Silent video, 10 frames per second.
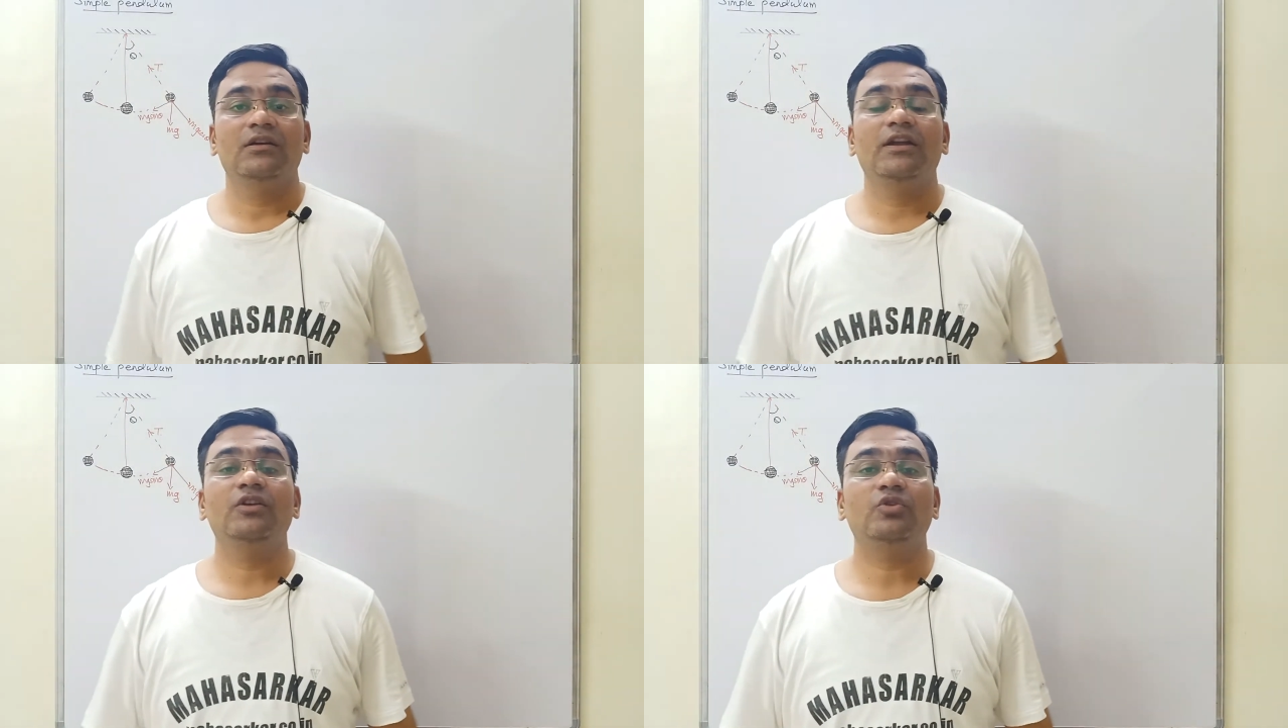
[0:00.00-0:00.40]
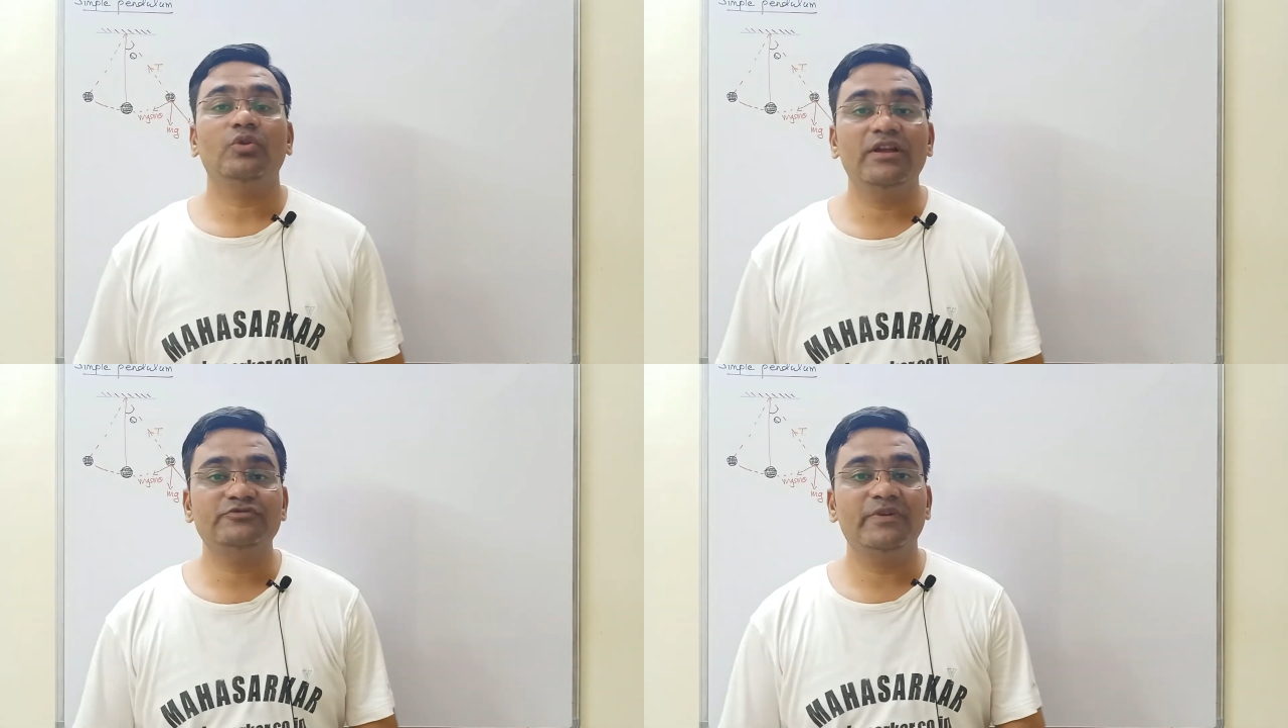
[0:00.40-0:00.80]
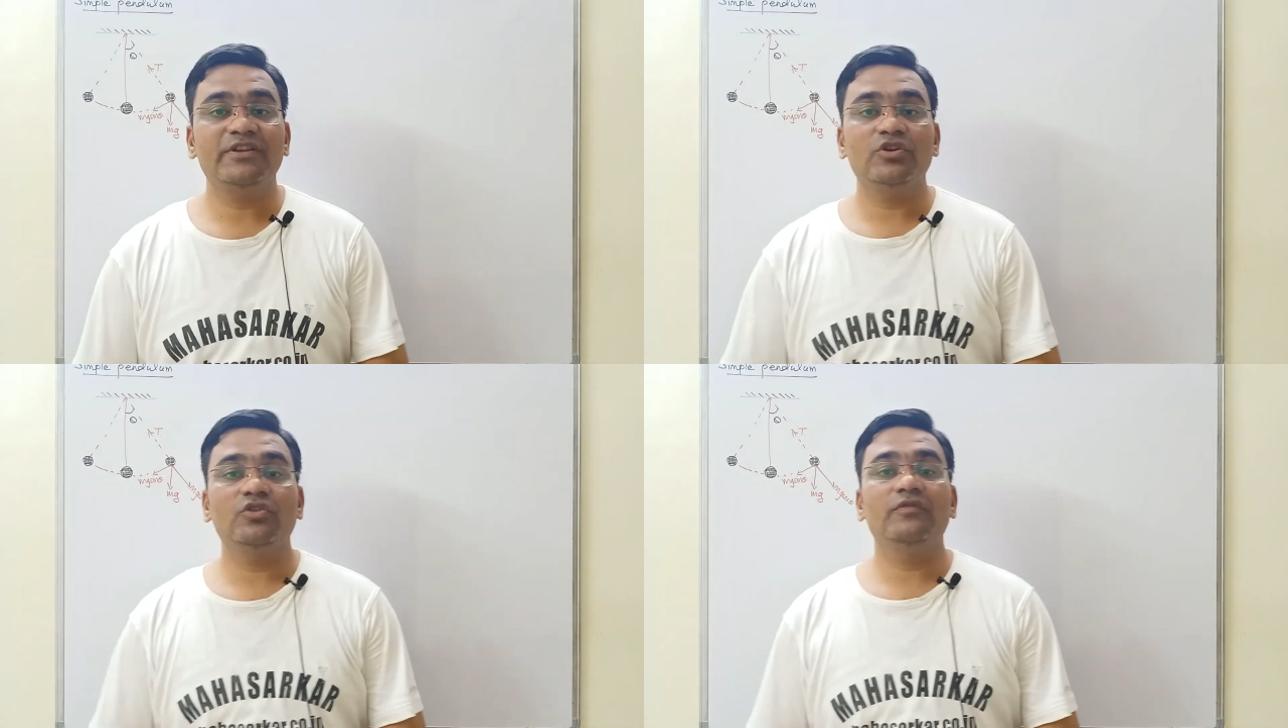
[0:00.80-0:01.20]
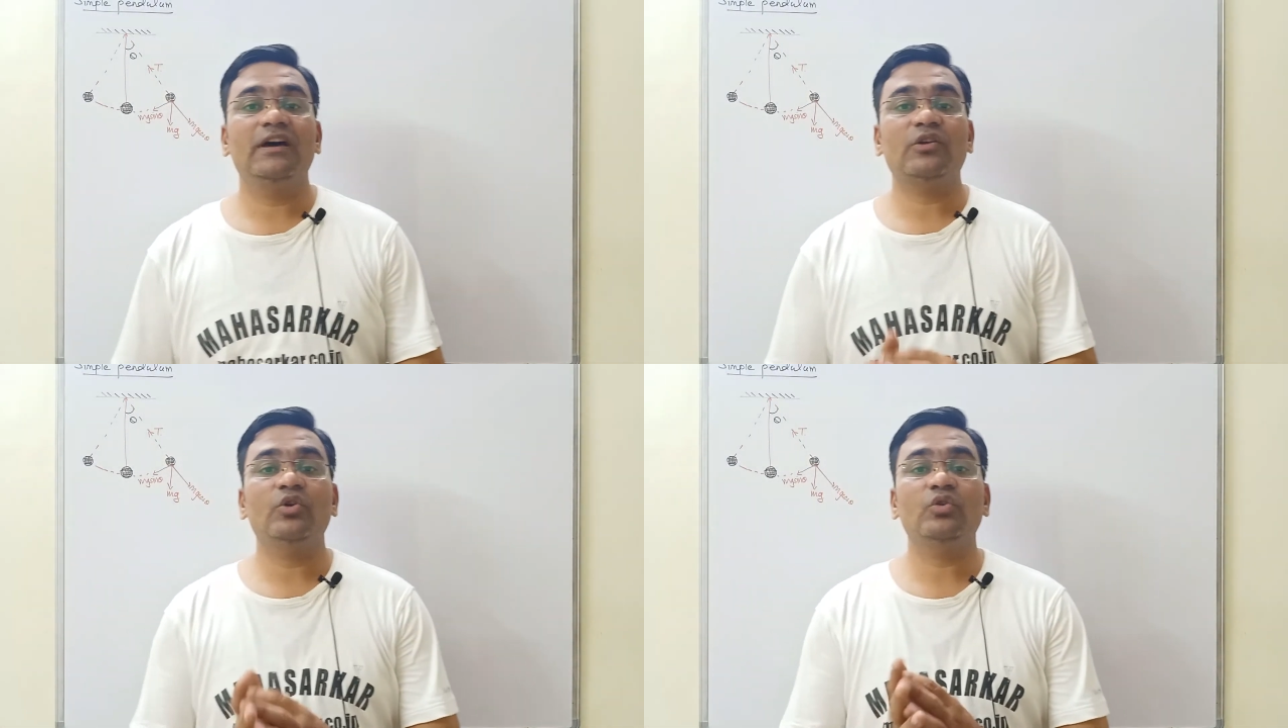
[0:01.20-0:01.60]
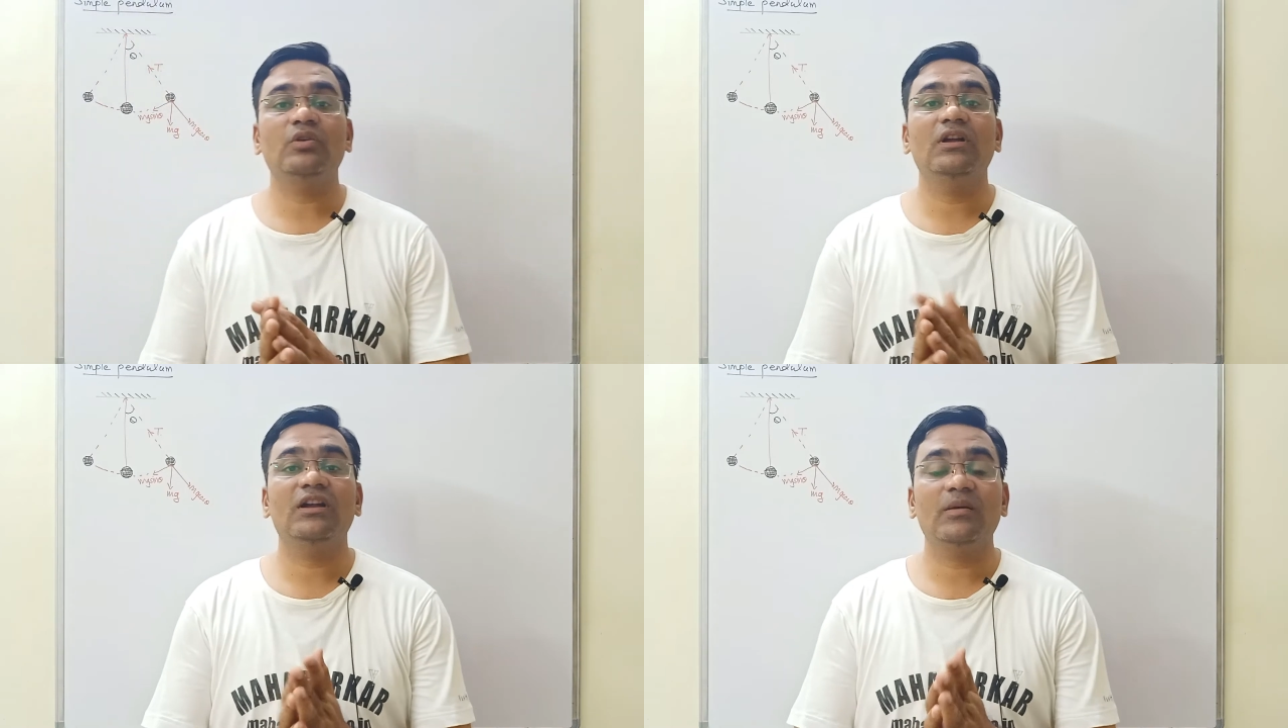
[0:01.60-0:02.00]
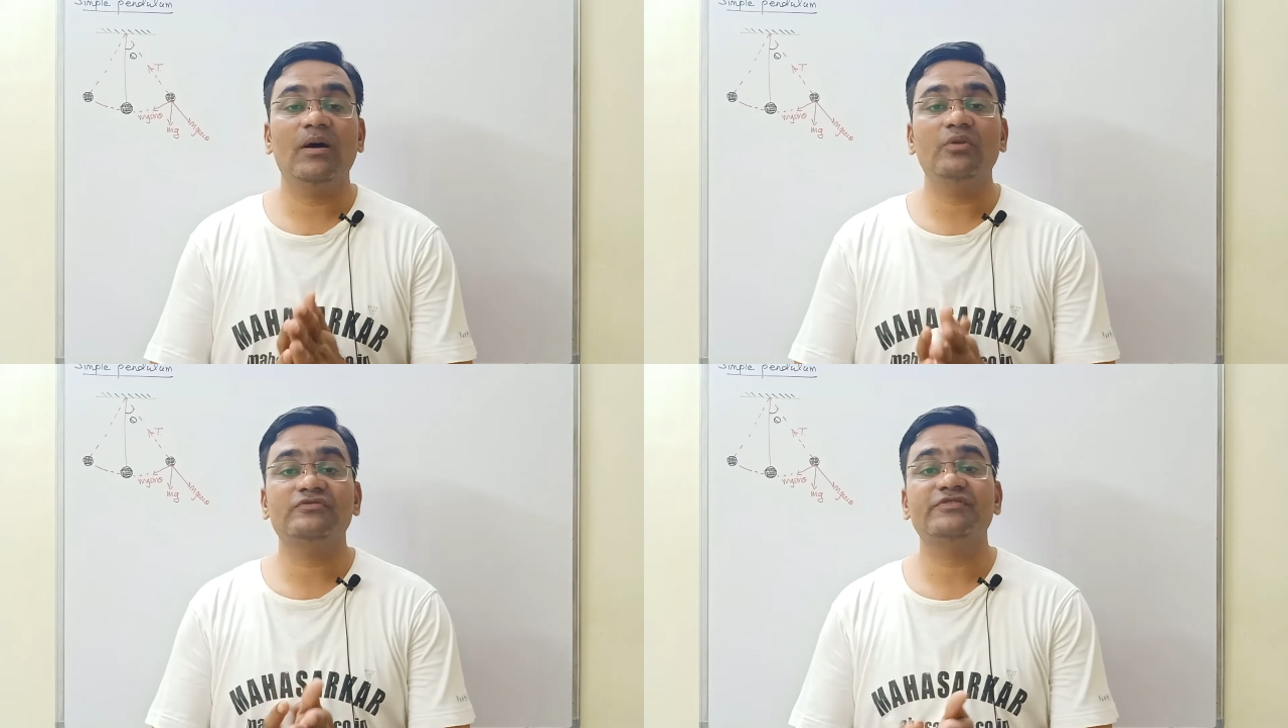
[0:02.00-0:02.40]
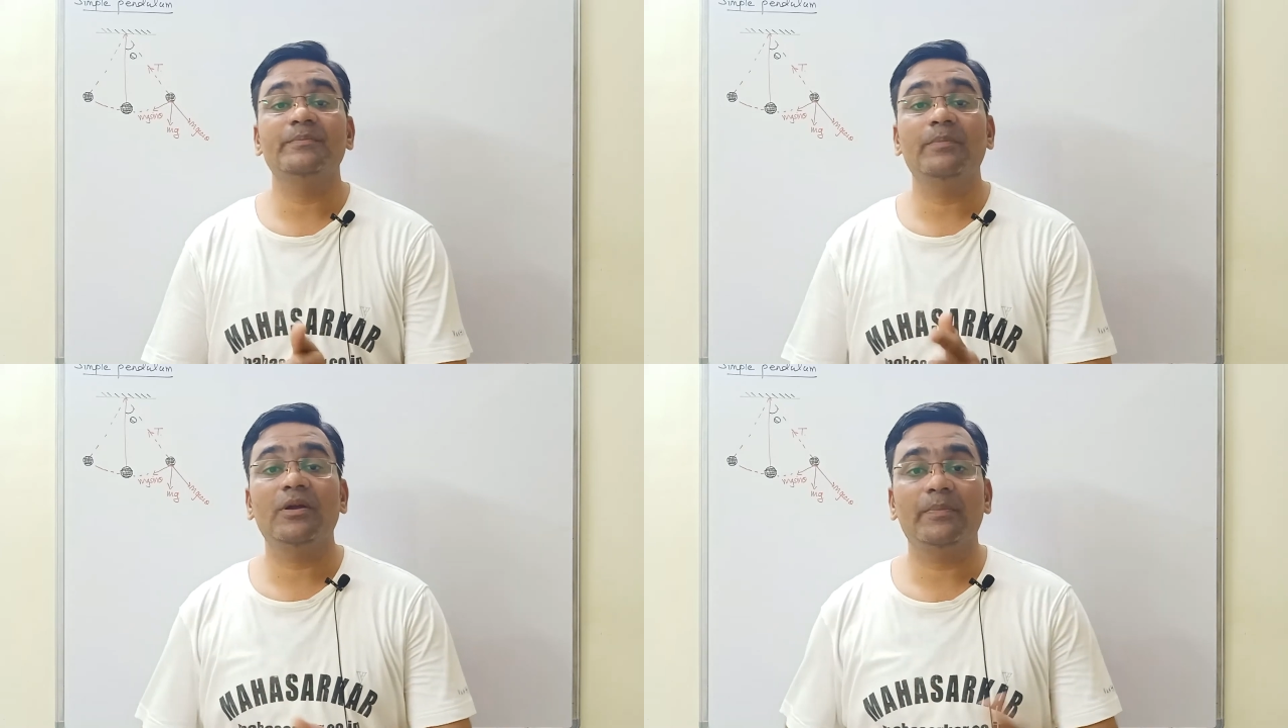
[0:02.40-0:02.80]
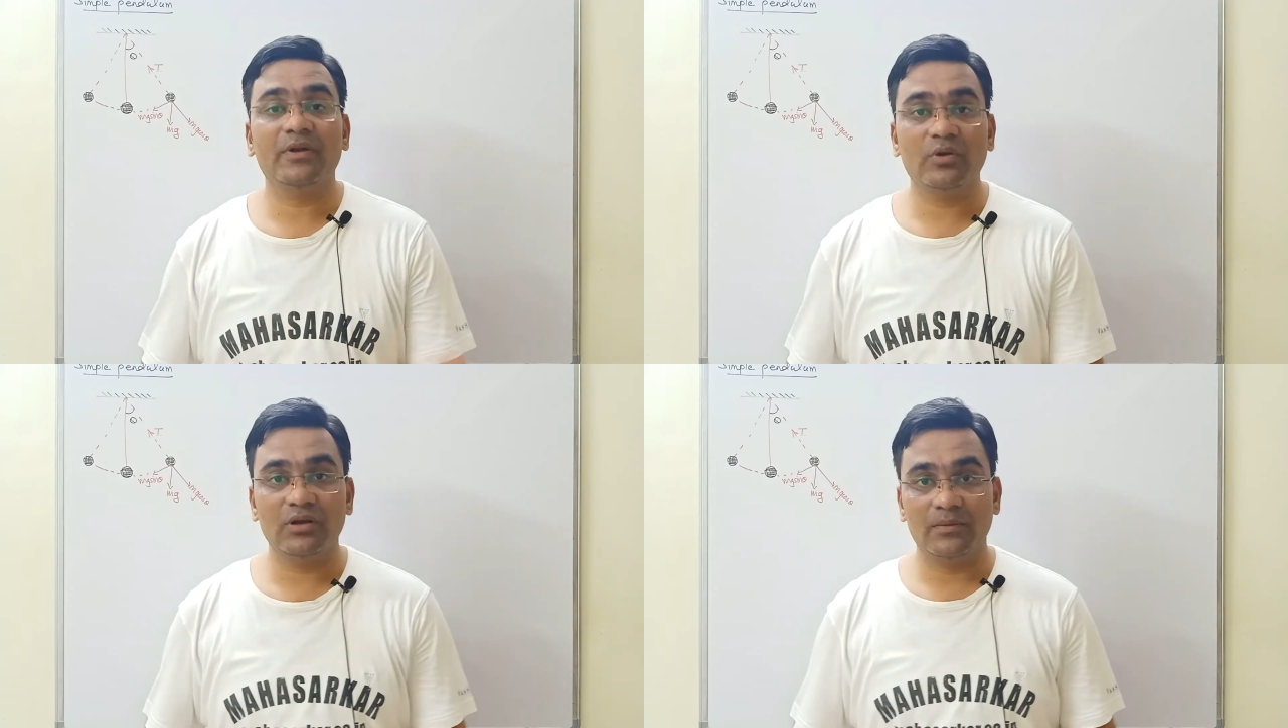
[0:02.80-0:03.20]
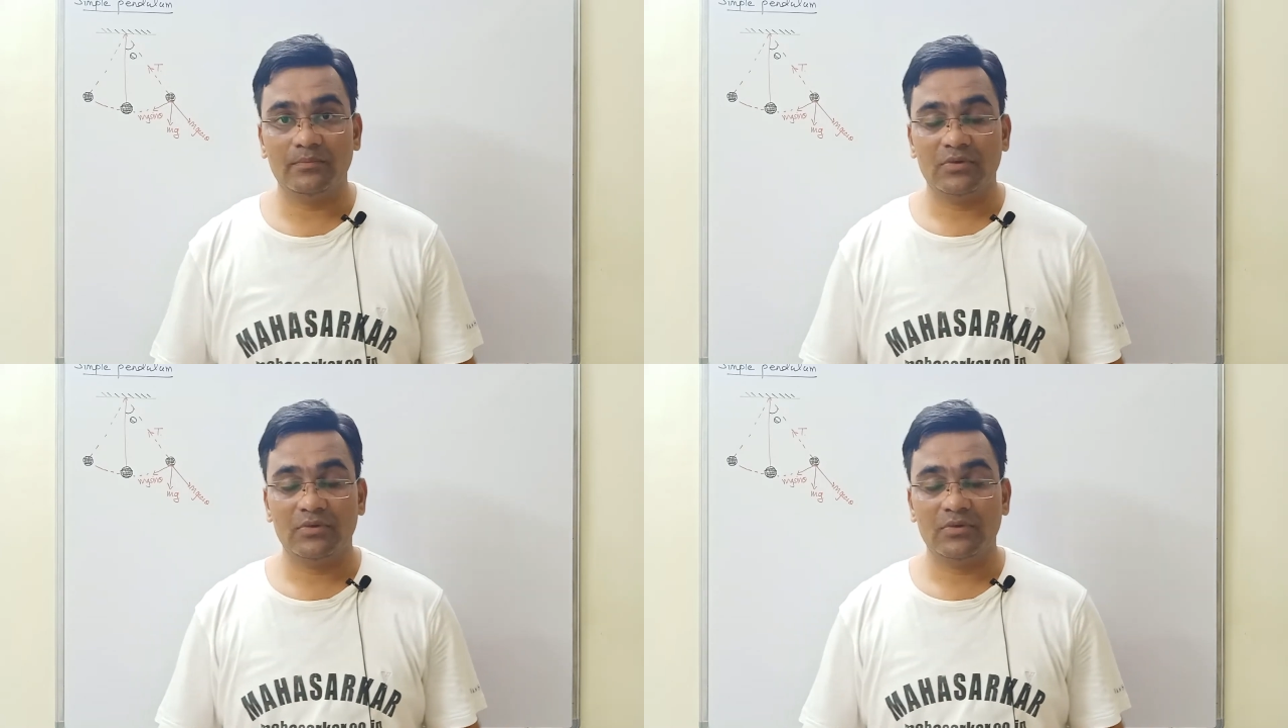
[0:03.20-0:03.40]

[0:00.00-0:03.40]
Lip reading: In today's video, we are going to learn about simple pendulum.